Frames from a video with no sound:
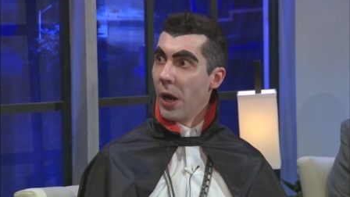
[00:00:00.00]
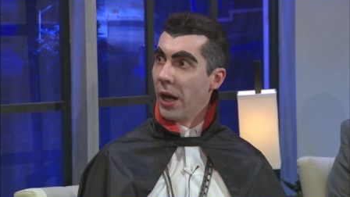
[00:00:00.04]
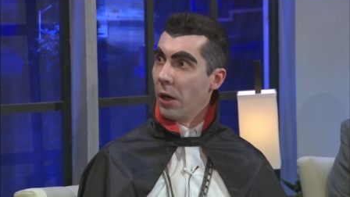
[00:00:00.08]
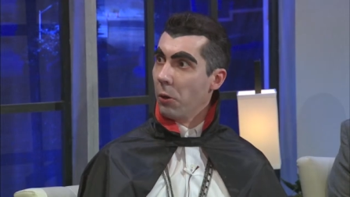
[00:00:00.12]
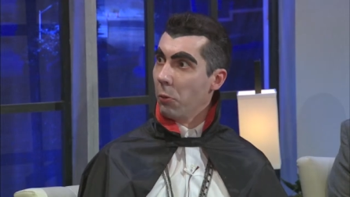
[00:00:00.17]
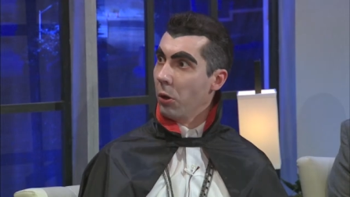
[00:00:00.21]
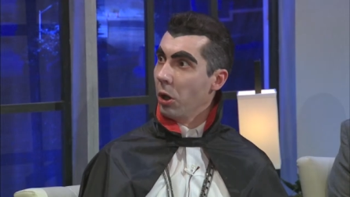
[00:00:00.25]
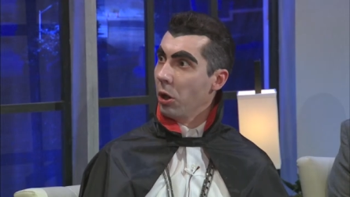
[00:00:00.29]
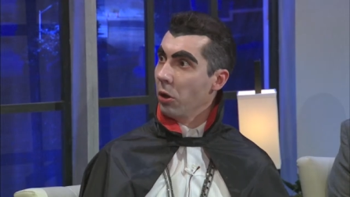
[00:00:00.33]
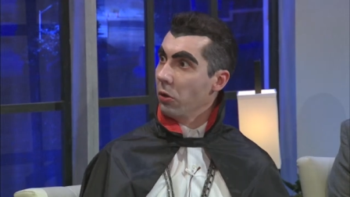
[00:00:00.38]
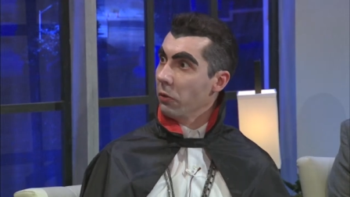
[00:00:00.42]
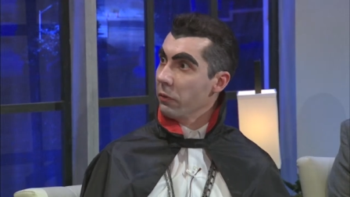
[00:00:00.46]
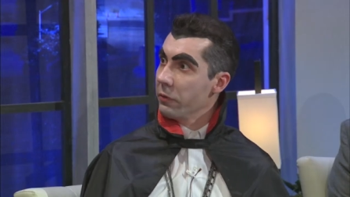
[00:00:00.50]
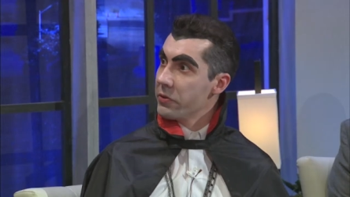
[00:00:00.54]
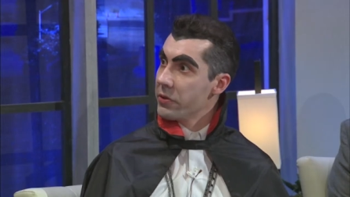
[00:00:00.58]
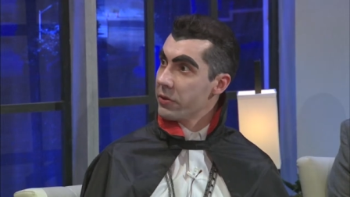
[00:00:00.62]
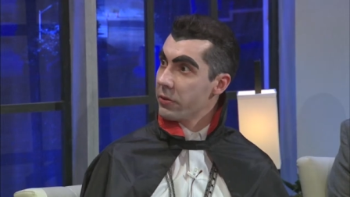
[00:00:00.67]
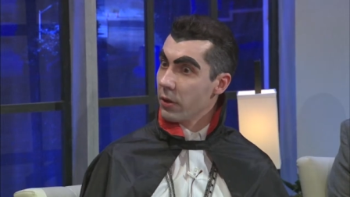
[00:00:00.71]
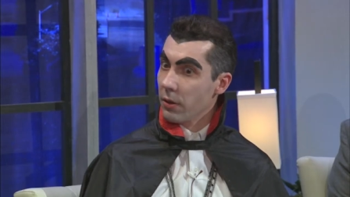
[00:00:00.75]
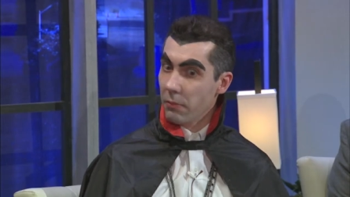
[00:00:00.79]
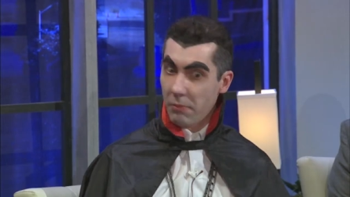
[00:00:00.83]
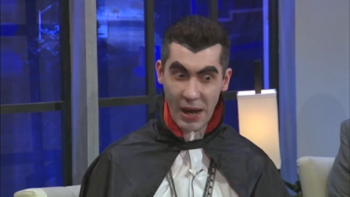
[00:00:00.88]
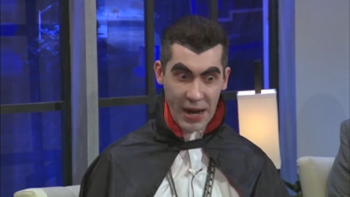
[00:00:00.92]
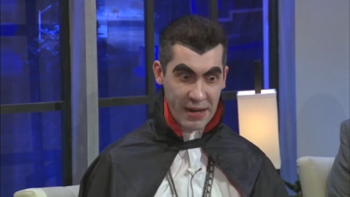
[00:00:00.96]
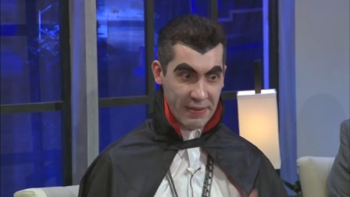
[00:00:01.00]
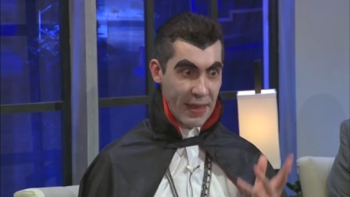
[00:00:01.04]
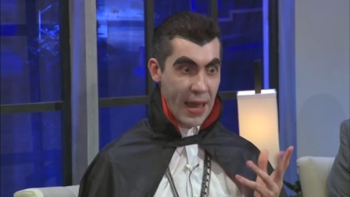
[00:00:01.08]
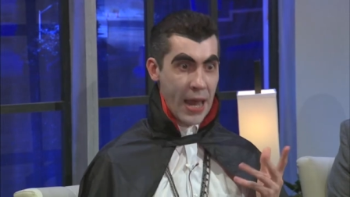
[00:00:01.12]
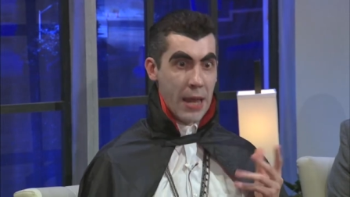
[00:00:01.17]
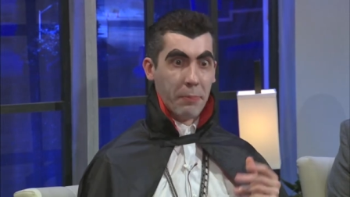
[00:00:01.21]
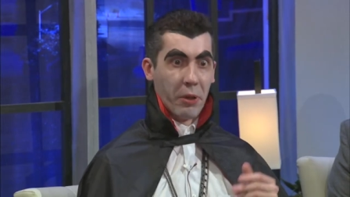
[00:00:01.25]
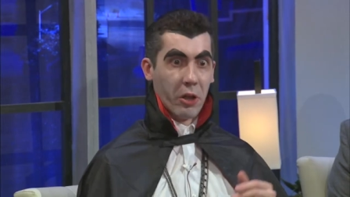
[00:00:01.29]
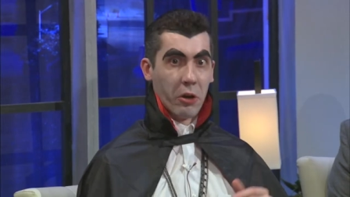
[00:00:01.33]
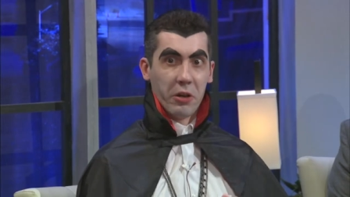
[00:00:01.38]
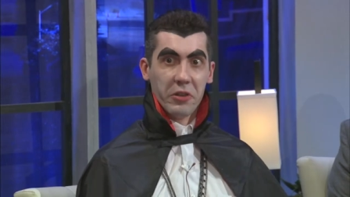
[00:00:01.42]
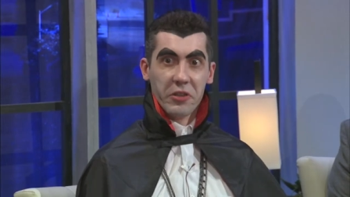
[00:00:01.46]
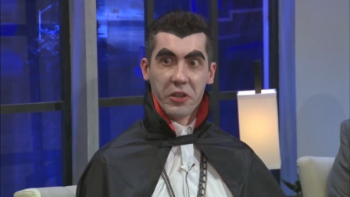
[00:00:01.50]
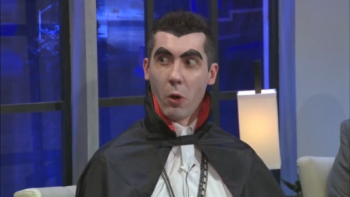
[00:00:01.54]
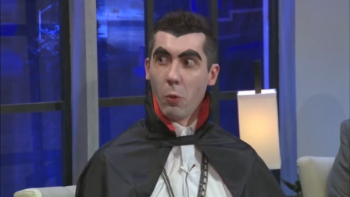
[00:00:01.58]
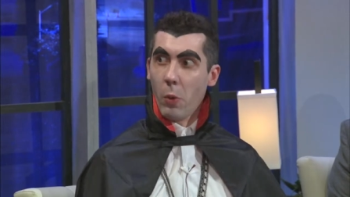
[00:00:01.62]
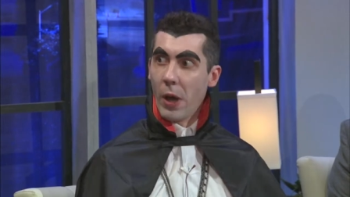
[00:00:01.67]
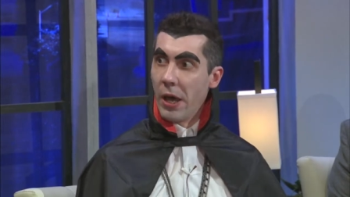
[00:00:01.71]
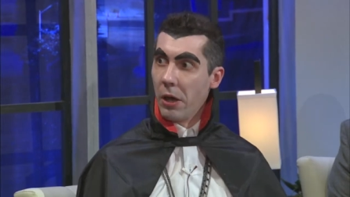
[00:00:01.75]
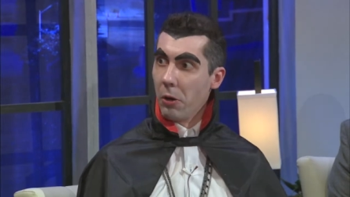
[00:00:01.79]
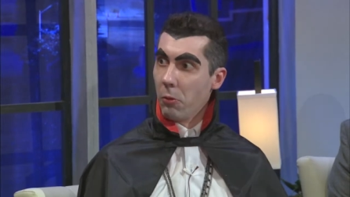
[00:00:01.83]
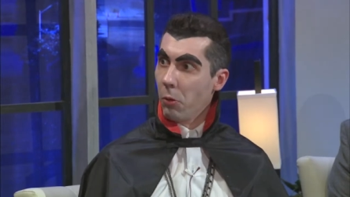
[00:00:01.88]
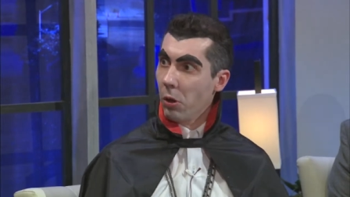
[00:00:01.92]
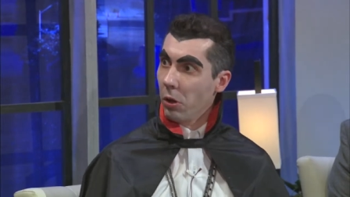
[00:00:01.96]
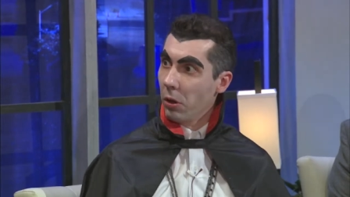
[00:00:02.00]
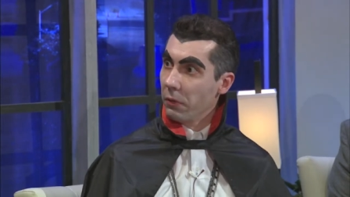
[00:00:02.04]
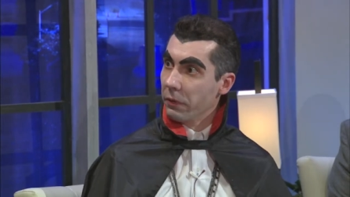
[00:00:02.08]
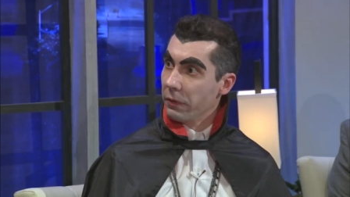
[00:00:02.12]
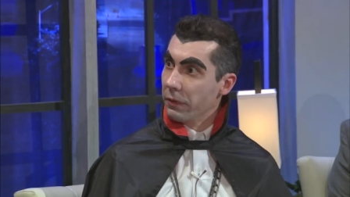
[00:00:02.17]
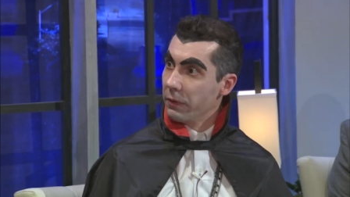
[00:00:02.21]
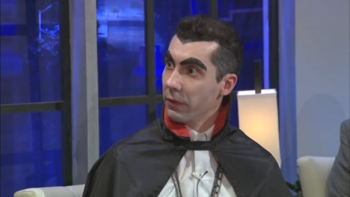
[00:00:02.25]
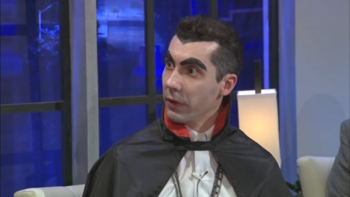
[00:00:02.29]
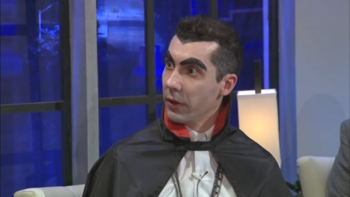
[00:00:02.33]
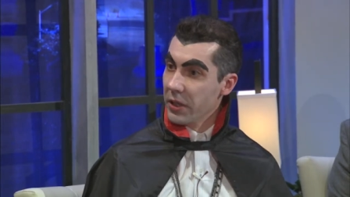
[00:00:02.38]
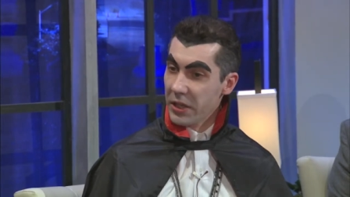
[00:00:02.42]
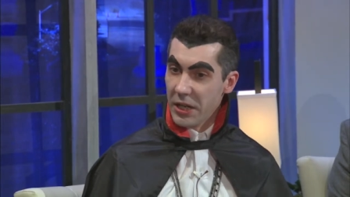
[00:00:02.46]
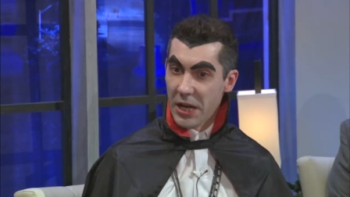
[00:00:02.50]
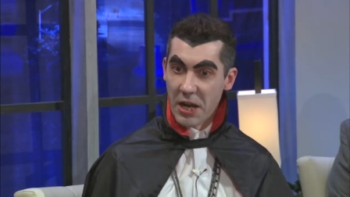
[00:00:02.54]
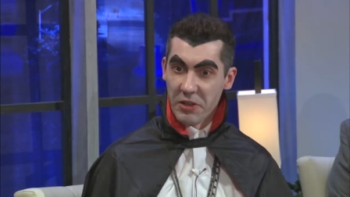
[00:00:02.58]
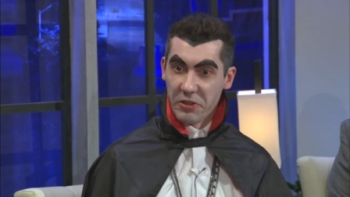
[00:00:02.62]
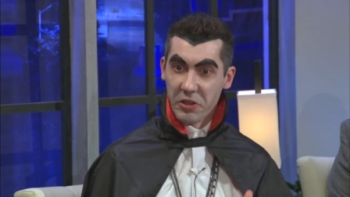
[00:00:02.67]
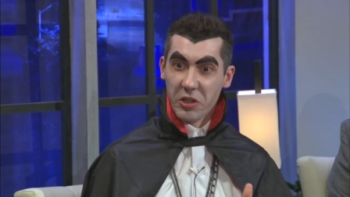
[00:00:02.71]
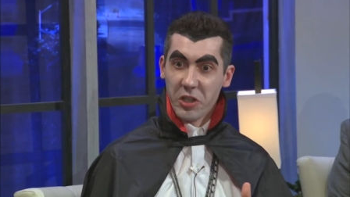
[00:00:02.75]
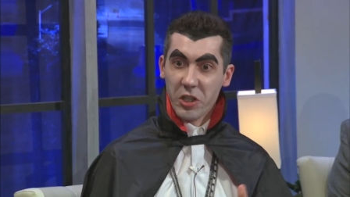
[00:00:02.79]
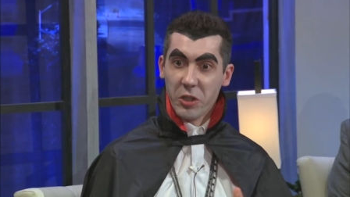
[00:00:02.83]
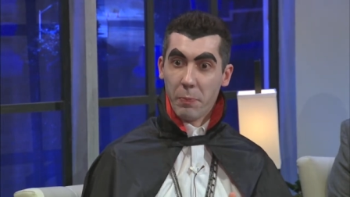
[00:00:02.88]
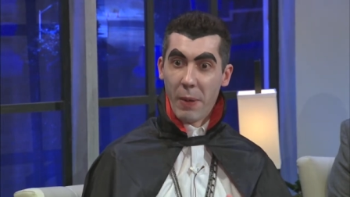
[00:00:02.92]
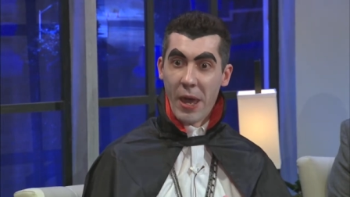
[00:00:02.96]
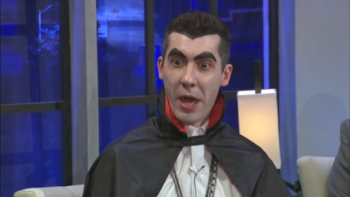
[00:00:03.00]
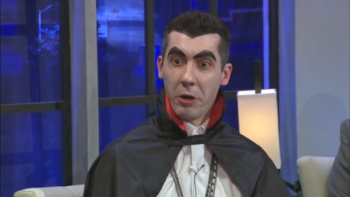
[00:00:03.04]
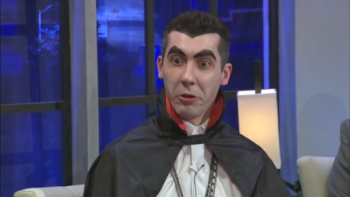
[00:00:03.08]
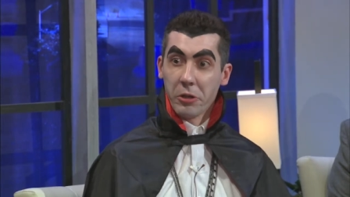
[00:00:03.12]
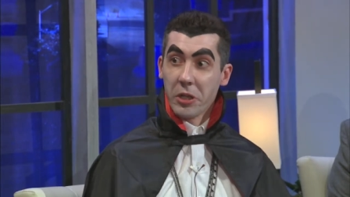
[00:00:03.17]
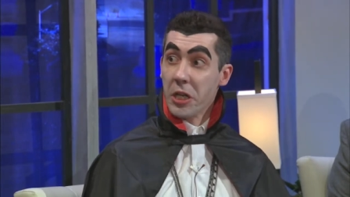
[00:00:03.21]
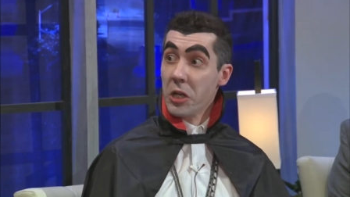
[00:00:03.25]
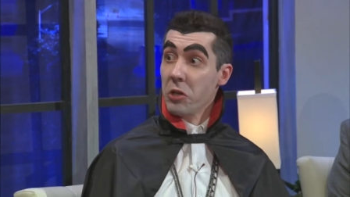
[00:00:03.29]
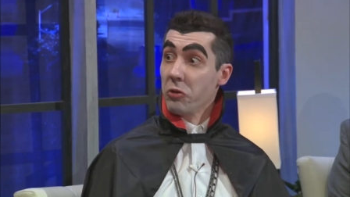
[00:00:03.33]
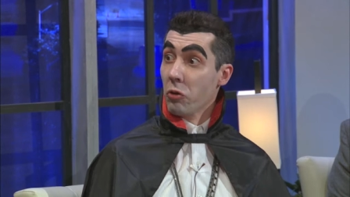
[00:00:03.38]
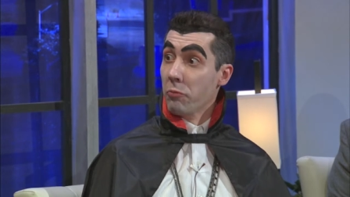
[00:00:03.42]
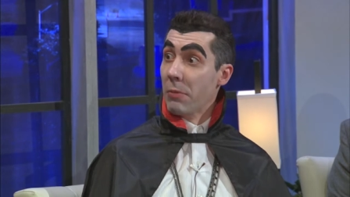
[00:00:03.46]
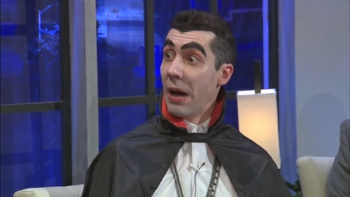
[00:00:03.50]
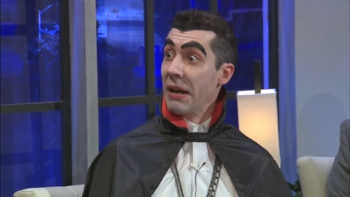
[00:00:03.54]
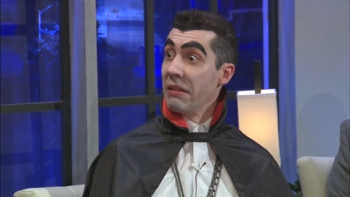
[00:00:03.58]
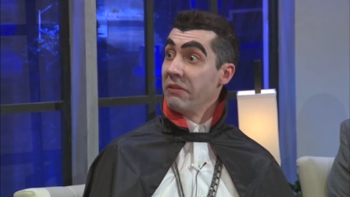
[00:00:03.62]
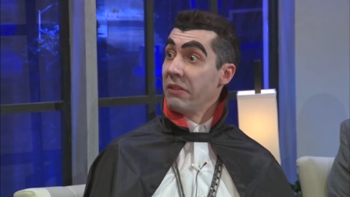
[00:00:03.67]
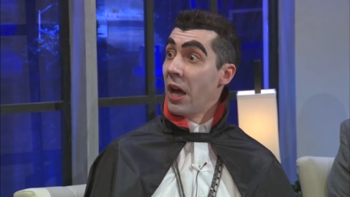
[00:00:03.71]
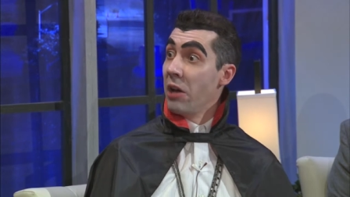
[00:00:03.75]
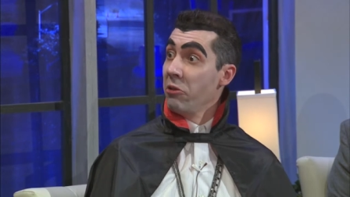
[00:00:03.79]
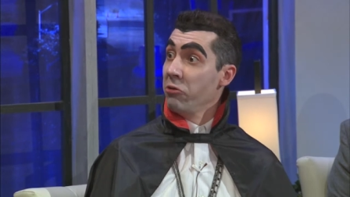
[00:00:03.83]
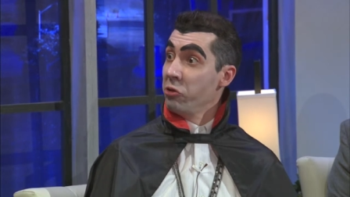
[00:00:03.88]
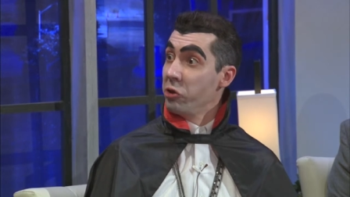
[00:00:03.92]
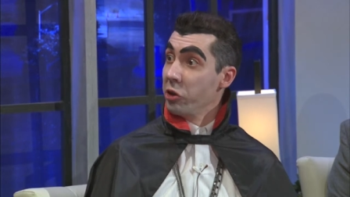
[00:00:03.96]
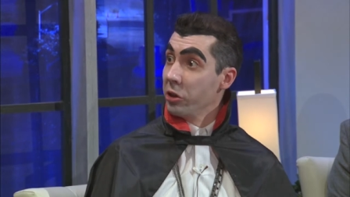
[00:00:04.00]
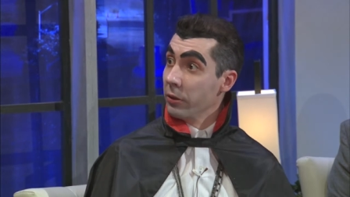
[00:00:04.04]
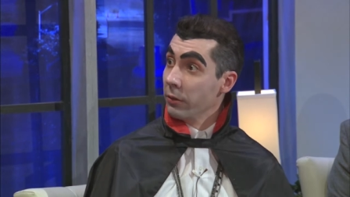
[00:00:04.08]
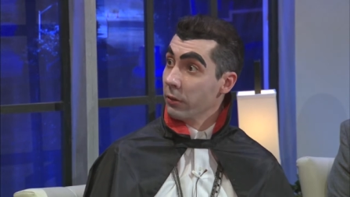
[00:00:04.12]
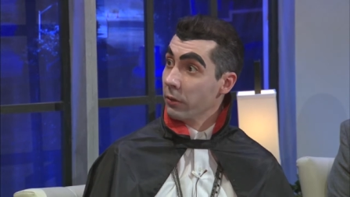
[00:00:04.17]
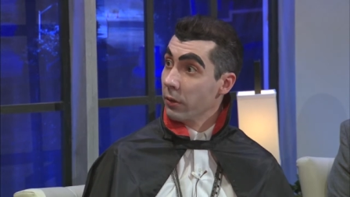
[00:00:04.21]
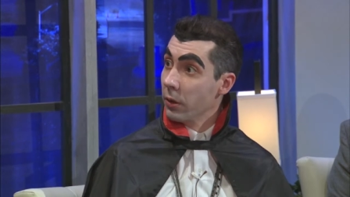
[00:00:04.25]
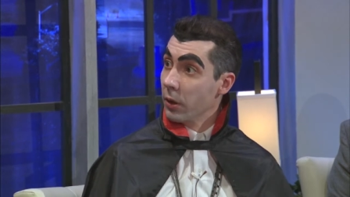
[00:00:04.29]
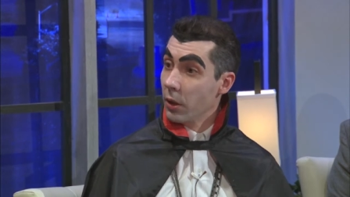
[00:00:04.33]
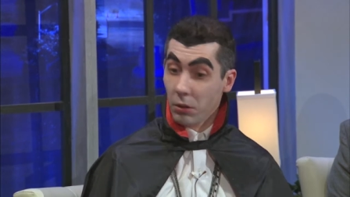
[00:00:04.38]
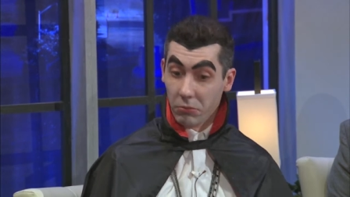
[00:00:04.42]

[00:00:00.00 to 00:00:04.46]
werewolves. My neighbor is a werewolf. He has a spare key to my dungeon.